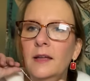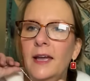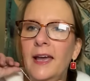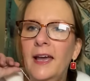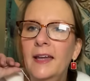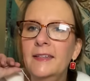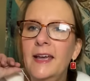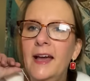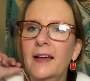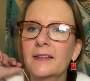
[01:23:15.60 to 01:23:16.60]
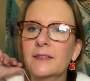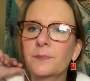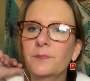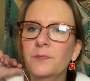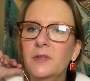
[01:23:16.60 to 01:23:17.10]
And yeah,
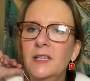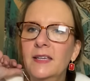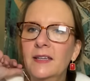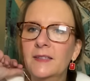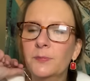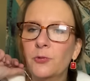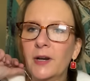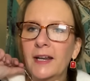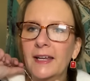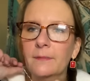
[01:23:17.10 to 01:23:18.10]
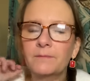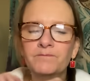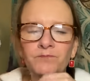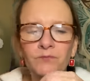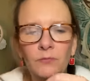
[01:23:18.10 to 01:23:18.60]
it's pretty.
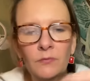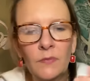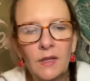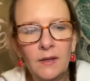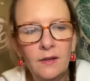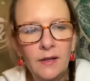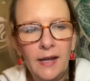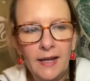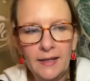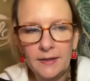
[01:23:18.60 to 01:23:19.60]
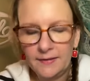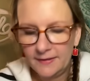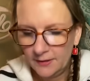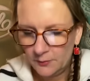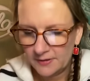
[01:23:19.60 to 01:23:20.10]
And I
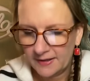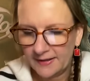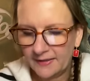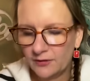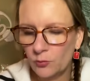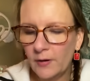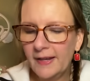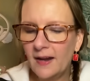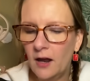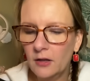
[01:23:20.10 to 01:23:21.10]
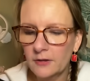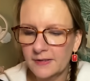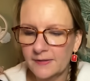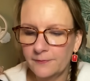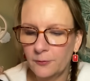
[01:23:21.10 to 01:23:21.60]
think it was like
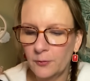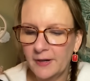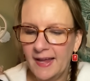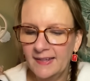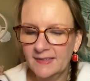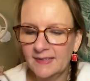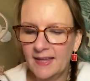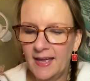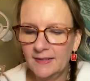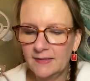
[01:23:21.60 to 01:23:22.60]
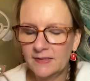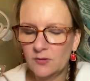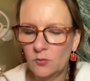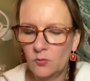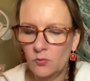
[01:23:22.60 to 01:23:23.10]
$3.48
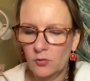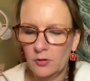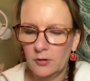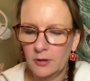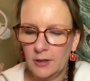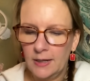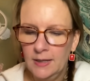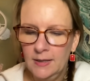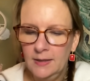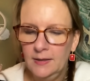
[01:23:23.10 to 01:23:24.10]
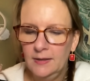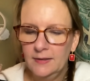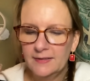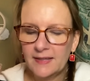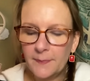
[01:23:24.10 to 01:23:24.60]
or
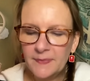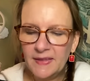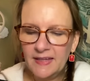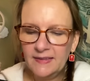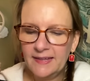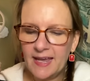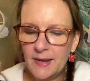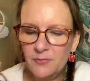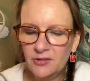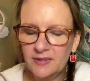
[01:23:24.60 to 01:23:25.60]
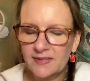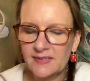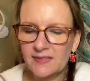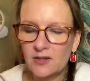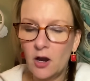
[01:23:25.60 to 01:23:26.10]
something. They came with the
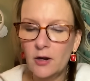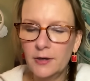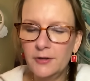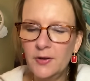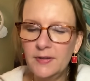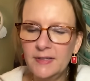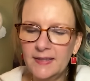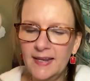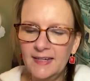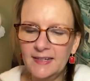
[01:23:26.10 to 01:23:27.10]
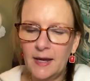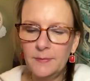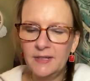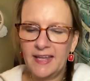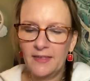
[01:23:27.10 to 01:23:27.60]
star. No, they didn't come
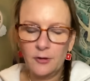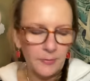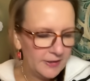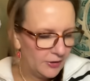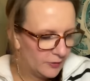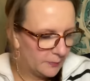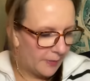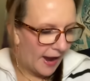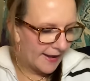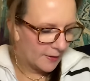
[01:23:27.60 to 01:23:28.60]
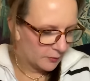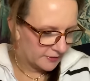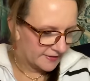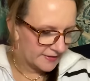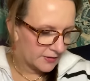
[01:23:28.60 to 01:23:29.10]
together, but you had to buy it with
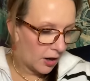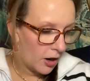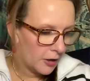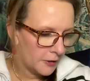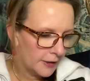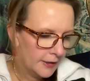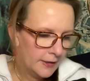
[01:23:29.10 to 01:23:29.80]
the star.